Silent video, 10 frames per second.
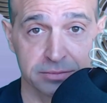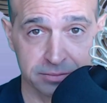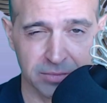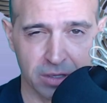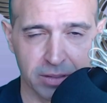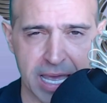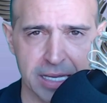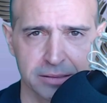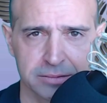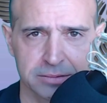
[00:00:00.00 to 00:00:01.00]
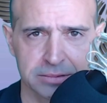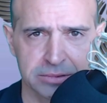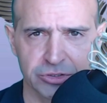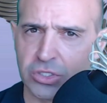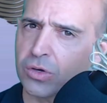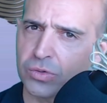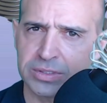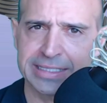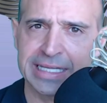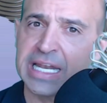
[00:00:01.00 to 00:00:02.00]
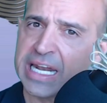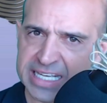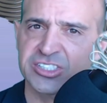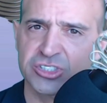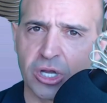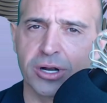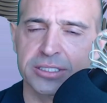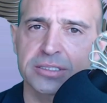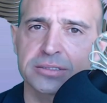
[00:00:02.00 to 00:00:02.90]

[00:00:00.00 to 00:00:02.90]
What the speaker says: Okay? So, let's start.